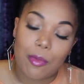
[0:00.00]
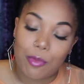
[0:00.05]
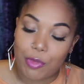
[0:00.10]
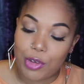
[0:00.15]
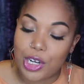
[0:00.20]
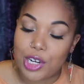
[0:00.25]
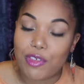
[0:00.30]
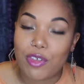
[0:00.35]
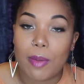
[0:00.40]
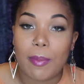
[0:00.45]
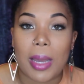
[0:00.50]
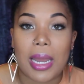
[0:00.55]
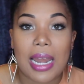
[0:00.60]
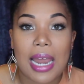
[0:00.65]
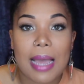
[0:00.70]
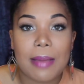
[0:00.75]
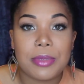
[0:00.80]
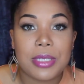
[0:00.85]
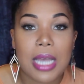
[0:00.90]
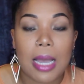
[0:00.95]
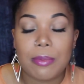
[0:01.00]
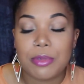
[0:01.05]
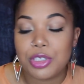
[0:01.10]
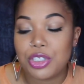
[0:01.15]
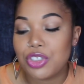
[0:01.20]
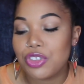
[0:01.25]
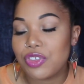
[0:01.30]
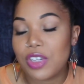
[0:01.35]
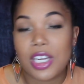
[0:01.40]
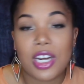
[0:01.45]
I'm reading from my laptop
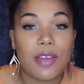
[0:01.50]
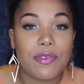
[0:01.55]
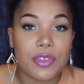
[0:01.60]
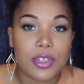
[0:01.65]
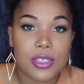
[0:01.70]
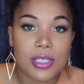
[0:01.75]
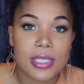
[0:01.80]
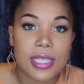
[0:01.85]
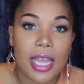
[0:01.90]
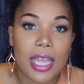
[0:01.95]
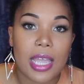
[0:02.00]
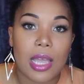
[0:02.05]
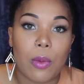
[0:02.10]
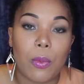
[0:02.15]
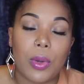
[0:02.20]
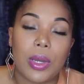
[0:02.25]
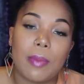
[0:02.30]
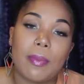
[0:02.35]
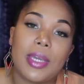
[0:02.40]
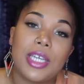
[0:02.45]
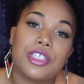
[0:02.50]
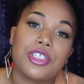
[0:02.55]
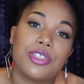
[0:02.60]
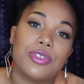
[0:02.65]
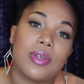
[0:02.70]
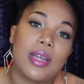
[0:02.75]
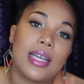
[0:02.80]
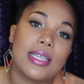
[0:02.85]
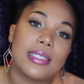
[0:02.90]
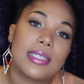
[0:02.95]
straight off their site and want to make sure
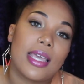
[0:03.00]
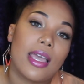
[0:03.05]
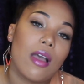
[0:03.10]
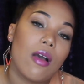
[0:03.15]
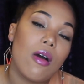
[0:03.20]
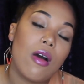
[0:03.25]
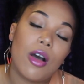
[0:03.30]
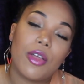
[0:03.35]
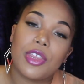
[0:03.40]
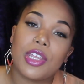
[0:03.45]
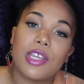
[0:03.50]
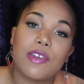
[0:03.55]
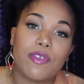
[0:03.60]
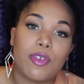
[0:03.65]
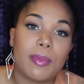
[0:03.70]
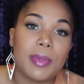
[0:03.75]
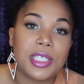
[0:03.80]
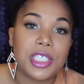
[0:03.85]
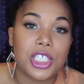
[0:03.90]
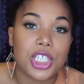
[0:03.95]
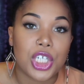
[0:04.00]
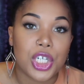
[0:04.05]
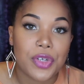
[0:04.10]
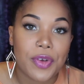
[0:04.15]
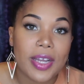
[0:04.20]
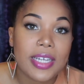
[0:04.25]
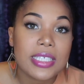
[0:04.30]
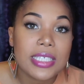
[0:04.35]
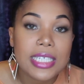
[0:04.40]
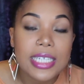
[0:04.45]
you guys get all the information
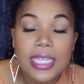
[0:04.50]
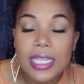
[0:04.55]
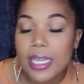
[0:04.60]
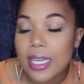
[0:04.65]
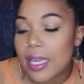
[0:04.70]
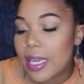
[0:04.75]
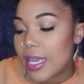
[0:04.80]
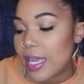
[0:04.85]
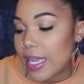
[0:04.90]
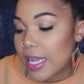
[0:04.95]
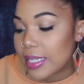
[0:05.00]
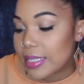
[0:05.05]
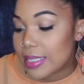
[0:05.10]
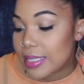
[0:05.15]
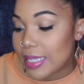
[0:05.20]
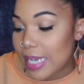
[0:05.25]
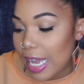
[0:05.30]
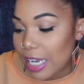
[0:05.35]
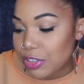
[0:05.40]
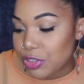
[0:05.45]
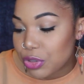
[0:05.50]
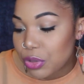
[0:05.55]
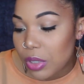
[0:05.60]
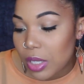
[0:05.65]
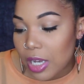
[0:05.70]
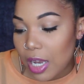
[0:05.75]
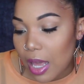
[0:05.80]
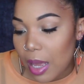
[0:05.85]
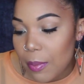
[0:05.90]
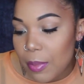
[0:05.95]
correctly. It's
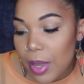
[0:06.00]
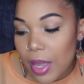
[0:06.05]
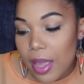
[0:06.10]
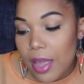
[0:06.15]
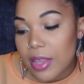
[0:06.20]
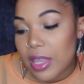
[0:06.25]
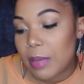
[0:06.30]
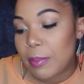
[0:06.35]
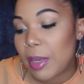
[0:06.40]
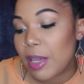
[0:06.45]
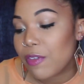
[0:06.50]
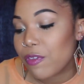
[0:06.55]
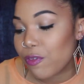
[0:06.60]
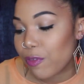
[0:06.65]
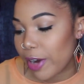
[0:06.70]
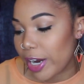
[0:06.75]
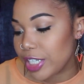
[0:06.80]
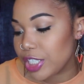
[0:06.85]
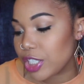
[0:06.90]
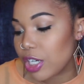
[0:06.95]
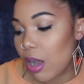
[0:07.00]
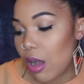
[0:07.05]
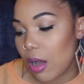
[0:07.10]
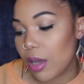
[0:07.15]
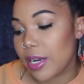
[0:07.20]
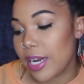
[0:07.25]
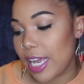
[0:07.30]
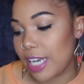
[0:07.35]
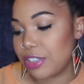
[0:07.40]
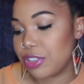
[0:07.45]
NaturAll Club. They make fresh,
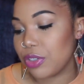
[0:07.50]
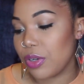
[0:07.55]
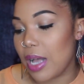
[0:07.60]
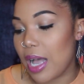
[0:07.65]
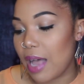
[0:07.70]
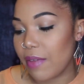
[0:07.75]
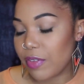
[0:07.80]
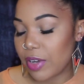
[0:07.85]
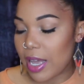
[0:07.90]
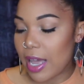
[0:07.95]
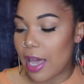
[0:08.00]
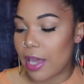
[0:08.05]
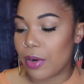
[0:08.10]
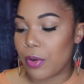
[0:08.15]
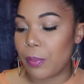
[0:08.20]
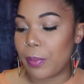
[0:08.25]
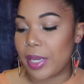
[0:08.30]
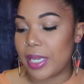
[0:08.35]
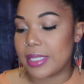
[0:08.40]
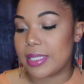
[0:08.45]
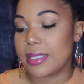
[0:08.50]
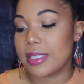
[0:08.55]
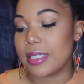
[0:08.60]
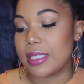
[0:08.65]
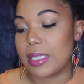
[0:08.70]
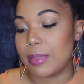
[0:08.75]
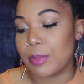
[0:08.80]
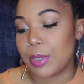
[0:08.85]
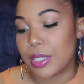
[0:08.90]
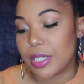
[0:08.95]
all-natural, avocado-based
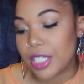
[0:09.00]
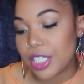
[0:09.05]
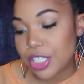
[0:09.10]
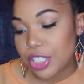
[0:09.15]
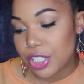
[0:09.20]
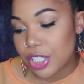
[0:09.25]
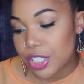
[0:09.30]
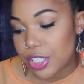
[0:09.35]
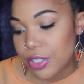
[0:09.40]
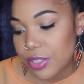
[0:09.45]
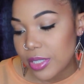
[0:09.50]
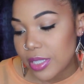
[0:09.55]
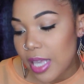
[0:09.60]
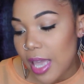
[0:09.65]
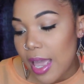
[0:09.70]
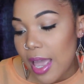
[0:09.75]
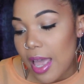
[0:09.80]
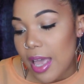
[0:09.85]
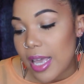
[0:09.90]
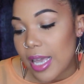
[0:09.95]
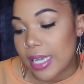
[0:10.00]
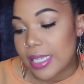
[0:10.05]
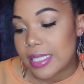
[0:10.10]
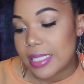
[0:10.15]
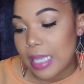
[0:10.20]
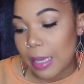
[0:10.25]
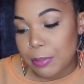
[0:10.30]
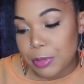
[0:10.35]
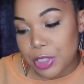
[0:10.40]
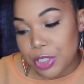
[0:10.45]
deep conditioners,
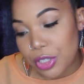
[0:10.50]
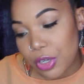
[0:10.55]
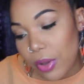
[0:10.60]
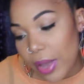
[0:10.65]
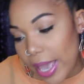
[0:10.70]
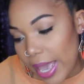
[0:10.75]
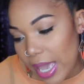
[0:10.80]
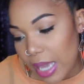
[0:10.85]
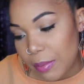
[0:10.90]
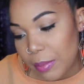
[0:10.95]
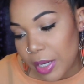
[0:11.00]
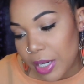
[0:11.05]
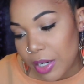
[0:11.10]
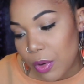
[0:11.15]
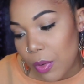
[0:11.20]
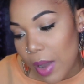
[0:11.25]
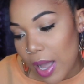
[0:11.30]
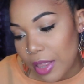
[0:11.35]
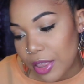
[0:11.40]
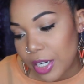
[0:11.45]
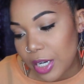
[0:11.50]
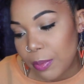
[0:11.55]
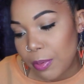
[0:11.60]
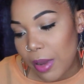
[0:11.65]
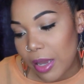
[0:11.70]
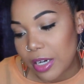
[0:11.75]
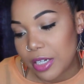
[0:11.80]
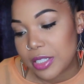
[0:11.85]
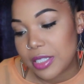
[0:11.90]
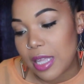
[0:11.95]
exceptional handmade quality
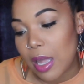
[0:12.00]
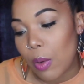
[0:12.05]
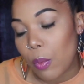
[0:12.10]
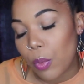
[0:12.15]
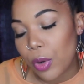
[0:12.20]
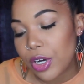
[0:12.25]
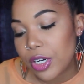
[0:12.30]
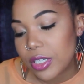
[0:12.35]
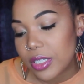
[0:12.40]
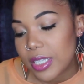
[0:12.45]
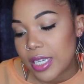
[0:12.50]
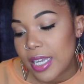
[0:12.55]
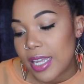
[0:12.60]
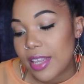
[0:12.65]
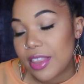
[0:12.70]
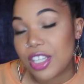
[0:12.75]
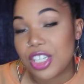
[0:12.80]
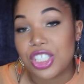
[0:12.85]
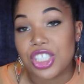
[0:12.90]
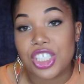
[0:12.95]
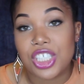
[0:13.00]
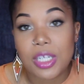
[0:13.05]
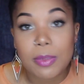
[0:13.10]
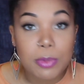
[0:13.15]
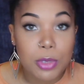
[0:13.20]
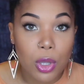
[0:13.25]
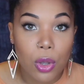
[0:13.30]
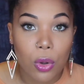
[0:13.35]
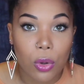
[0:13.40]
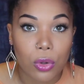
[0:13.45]
products that work. They're
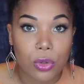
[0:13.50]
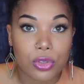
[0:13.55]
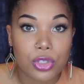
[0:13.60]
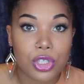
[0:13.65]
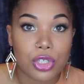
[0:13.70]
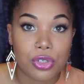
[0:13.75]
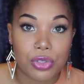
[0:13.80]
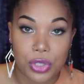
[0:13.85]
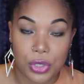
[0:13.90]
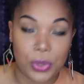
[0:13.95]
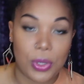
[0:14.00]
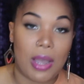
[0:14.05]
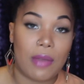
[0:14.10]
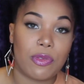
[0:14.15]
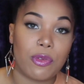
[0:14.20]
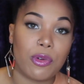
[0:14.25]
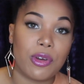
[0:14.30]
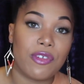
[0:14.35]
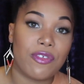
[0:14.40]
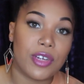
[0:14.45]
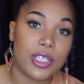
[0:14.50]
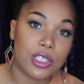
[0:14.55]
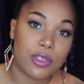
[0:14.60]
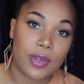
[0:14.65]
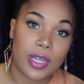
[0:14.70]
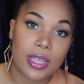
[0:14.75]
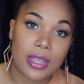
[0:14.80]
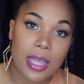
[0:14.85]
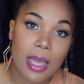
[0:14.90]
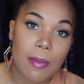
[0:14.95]
shipped cold, so you do have to
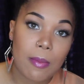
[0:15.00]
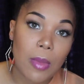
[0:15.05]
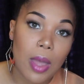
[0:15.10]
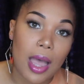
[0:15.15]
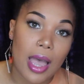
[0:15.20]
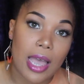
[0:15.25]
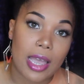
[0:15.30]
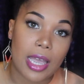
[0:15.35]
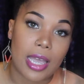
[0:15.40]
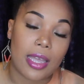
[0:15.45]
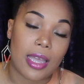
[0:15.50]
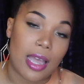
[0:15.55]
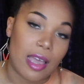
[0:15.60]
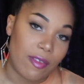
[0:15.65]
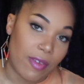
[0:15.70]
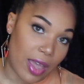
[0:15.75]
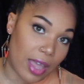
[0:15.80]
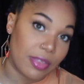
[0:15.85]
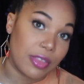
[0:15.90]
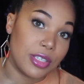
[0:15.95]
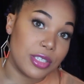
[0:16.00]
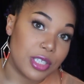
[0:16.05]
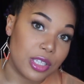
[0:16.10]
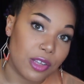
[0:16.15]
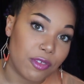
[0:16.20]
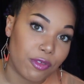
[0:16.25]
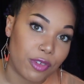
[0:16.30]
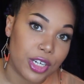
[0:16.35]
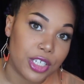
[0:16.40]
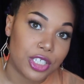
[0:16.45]
refrigerate them. I have had this in
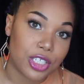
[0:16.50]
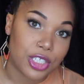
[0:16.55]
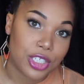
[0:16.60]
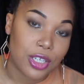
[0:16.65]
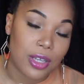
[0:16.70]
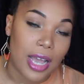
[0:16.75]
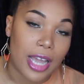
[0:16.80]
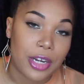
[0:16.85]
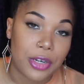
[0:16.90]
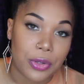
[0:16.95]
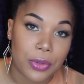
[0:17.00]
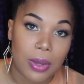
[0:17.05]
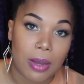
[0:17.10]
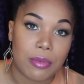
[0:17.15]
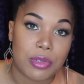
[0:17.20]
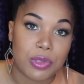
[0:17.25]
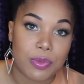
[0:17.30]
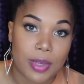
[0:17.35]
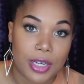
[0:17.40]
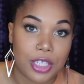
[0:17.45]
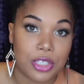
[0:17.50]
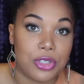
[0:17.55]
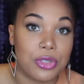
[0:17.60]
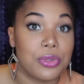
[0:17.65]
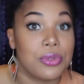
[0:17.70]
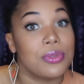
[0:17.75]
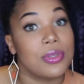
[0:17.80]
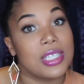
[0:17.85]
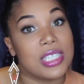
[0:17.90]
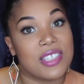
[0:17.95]
the fridge until I knew I was ready
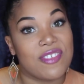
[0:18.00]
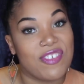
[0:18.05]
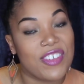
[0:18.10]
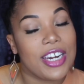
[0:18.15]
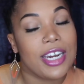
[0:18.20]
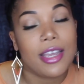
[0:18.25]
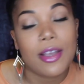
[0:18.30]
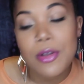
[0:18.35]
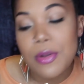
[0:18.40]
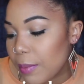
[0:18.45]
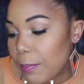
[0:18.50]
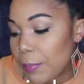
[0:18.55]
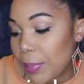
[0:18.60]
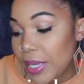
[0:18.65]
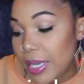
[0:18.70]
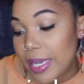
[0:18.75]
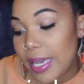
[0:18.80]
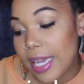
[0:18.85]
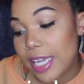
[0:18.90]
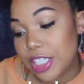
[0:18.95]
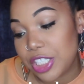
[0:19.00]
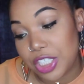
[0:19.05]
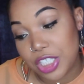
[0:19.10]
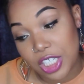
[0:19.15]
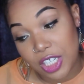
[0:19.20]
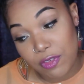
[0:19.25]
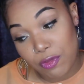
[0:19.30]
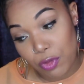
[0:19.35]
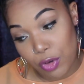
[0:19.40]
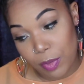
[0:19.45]
to do this video.
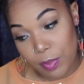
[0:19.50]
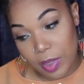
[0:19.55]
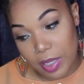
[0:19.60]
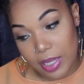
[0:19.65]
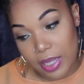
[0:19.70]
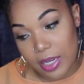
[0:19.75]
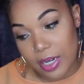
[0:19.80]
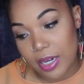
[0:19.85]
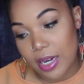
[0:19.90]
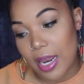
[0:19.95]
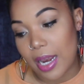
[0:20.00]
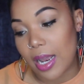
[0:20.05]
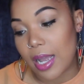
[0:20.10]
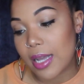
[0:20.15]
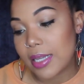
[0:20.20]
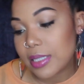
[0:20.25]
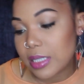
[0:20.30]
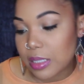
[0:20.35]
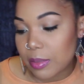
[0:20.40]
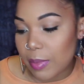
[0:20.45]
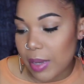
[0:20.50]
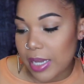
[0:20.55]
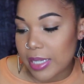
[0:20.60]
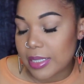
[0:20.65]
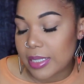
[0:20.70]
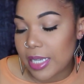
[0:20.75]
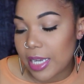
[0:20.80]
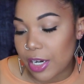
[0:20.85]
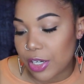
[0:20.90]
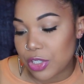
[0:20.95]
PhD formulated and
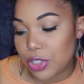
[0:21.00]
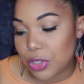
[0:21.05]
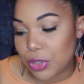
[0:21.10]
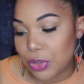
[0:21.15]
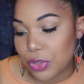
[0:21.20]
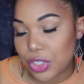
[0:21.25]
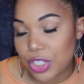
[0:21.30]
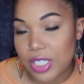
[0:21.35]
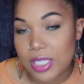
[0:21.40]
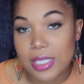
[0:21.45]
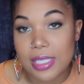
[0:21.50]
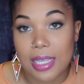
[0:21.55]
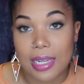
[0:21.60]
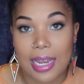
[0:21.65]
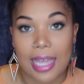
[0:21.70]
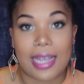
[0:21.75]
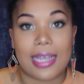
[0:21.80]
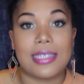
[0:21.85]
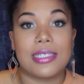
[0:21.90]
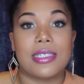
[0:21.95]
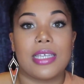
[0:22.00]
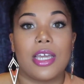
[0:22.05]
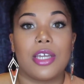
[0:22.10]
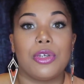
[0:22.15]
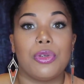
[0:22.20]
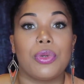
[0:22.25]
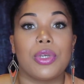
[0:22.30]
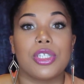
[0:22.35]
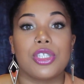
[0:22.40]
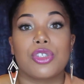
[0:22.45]
customized hair solutions. Like I
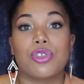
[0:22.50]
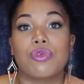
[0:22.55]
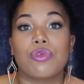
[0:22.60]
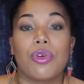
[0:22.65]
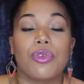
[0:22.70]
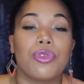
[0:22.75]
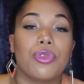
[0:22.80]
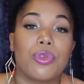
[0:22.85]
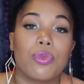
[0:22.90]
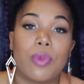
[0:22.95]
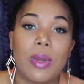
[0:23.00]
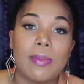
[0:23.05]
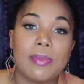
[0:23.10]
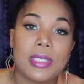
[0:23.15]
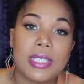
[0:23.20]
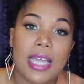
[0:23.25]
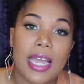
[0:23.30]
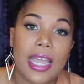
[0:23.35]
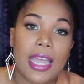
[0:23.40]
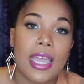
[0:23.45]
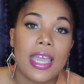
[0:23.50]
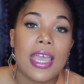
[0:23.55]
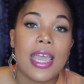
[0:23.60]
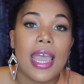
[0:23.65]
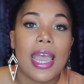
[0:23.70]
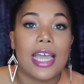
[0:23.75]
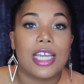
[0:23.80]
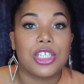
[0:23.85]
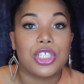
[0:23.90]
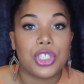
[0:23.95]
said, you can scroll to the website
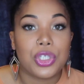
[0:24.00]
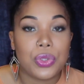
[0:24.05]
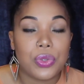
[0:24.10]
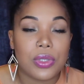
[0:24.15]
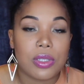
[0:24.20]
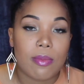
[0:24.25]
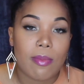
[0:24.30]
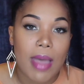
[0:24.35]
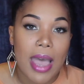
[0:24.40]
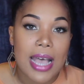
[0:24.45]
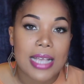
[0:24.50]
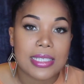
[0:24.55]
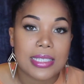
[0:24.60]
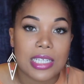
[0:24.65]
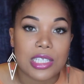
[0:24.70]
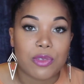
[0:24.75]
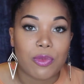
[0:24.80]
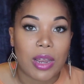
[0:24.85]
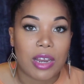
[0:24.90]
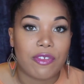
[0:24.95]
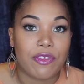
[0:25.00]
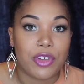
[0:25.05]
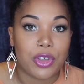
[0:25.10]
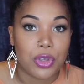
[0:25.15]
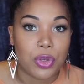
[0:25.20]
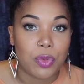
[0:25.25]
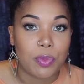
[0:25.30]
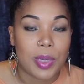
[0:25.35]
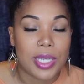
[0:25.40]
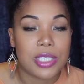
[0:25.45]
and choose a mask that's right for
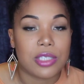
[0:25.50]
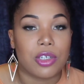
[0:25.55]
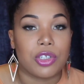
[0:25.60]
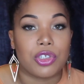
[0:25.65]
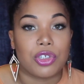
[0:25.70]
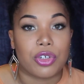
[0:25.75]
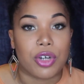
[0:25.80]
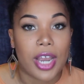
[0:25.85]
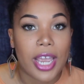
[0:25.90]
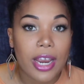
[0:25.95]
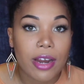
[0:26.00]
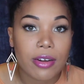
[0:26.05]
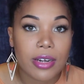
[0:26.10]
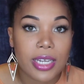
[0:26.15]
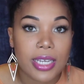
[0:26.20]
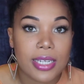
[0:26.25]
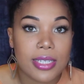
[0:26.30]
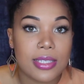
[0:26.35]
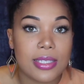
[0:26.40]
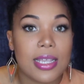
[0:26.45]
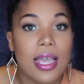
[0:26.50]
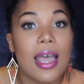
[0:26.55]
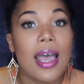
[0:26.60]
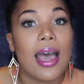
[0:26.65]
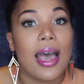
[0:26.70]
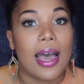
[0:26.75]
you based on your hair needs.